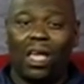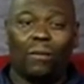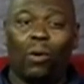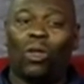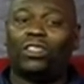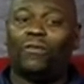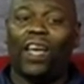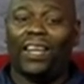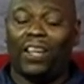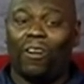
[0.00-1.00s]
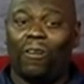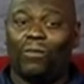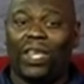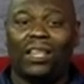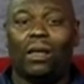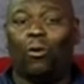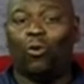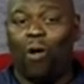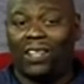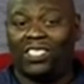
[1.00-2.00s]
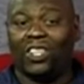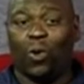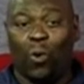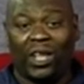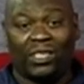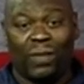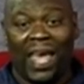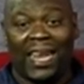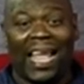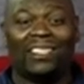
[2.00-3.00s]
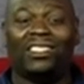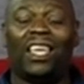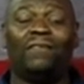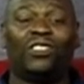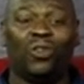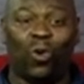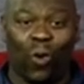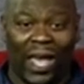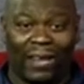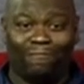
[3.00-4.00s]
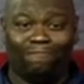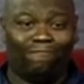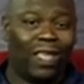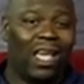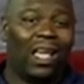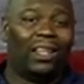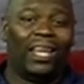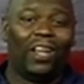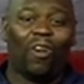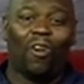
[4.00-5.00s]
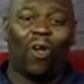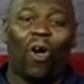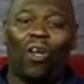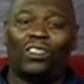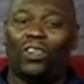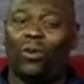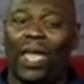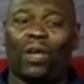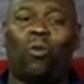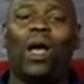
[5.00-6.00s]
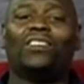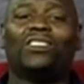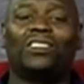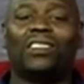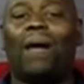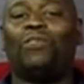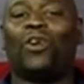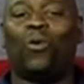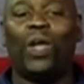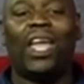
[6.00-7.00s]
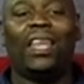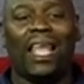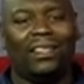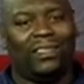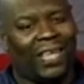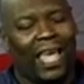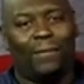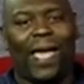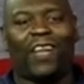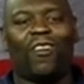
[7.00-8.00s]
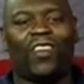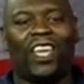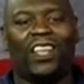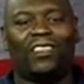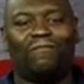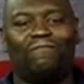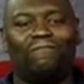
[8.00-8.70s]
But once finding her, he double-crosses the queen's men and saves Snow White, leading her onto a quest to stop the queen and take back her kingdom.